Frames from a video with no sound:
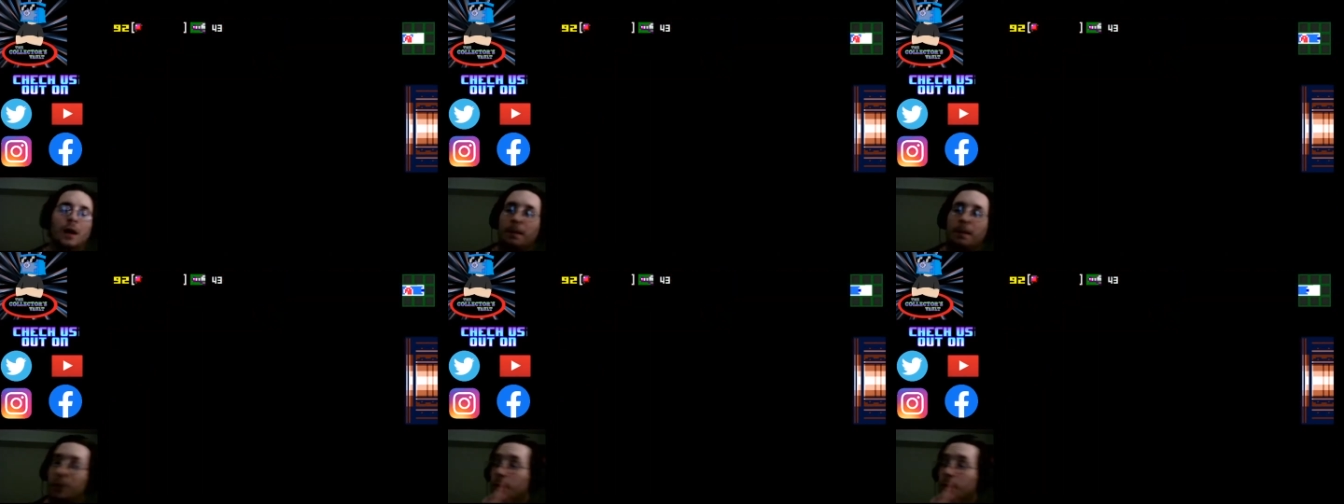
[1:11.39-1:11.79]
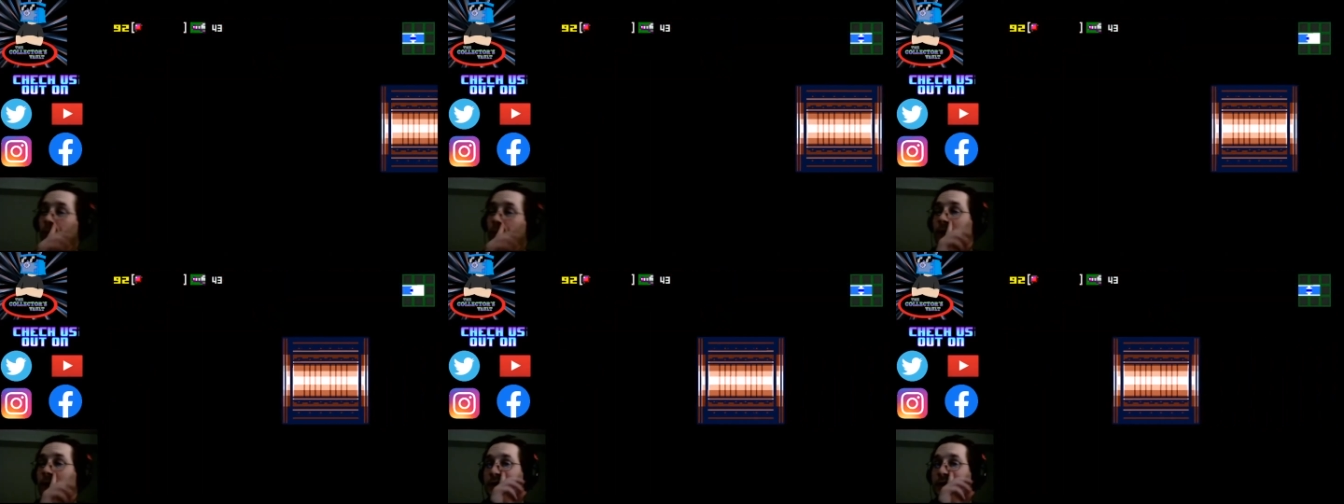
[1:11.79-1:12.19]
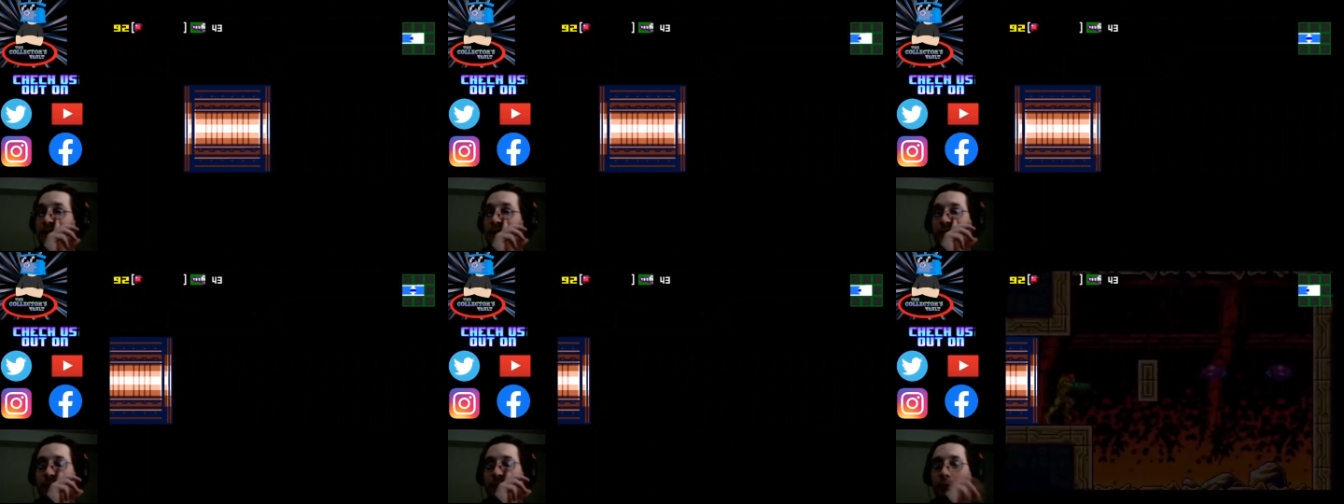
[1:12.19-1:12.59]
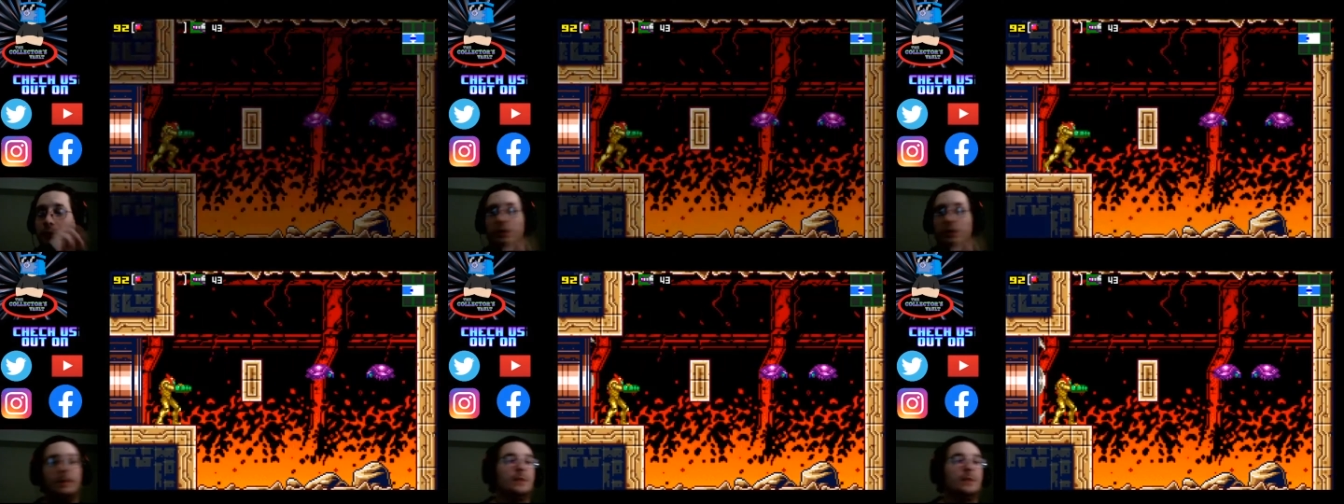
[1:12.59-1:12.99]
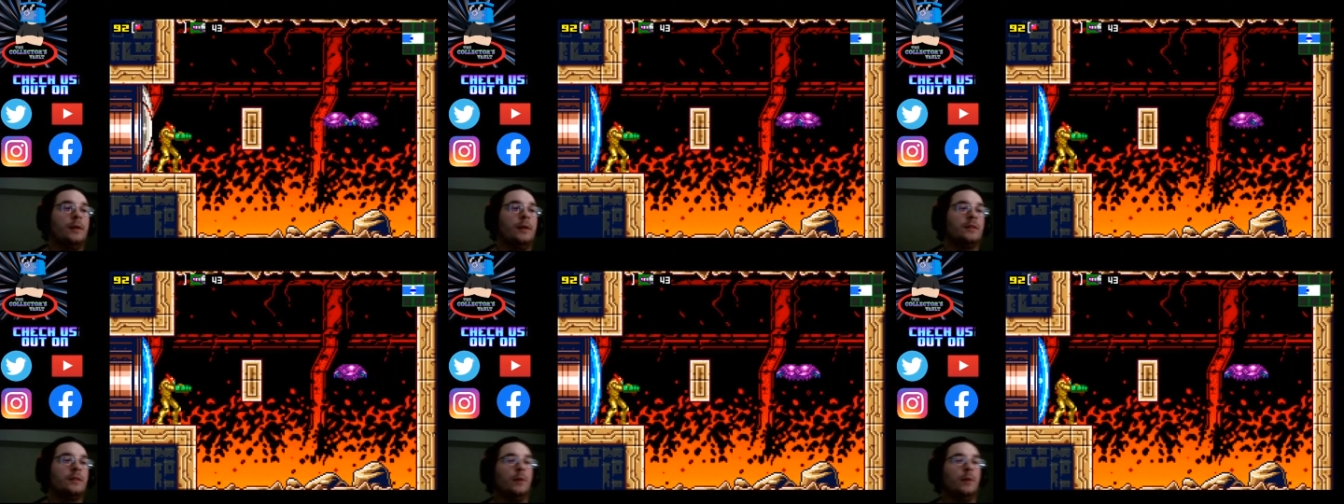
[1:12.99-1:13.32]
Mother Brain is not the leader of the space pirates.